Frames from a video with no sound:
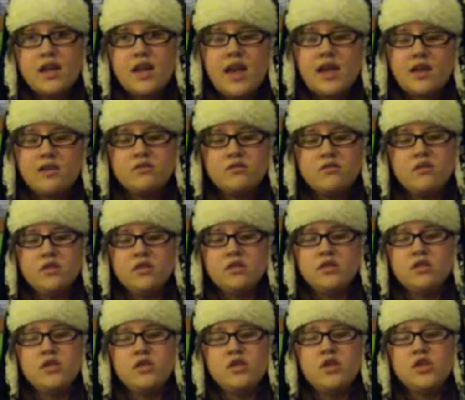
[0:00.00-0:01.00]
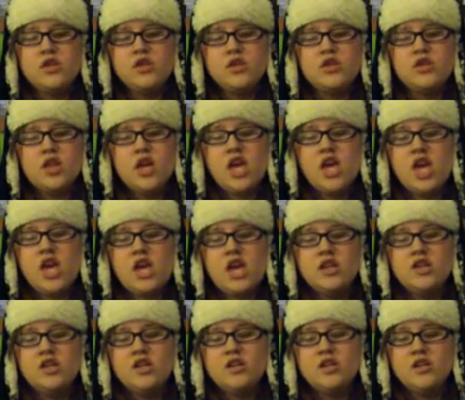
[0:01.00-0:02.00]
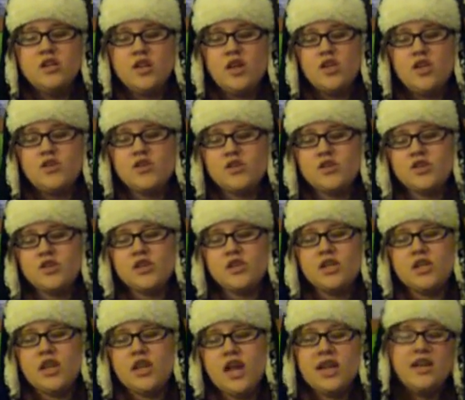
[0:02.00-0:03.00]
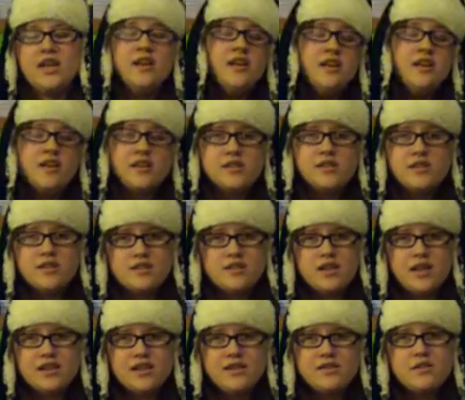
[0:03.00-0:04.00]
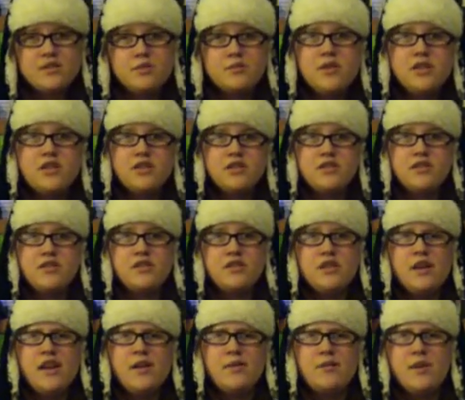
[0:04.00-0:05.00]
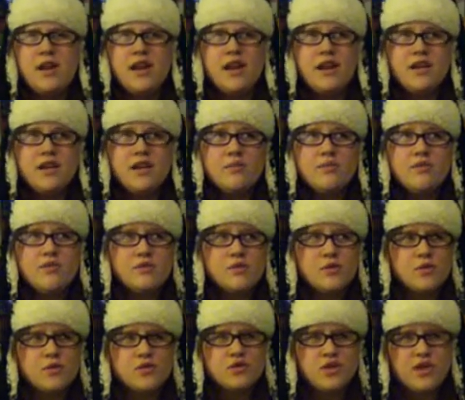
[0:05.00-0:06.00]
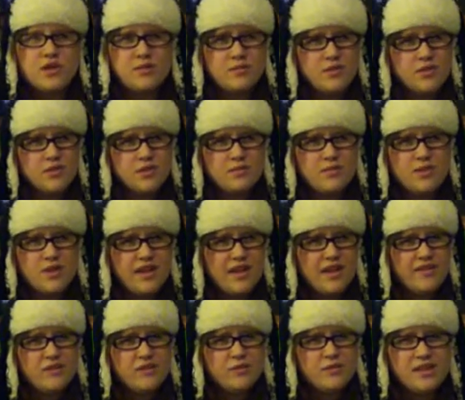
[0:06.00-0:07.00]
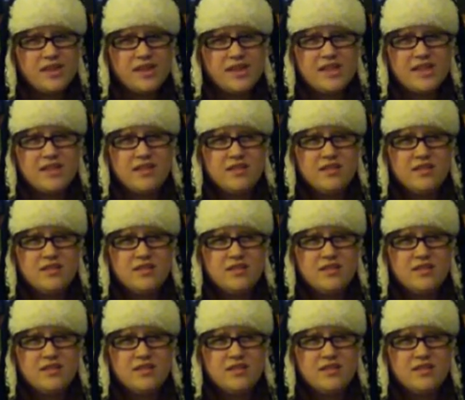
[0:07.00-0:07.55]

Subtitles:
of like, this is the head, and this is the neck. So I didn't do much. I got a couple of those horse drawing books, but I never really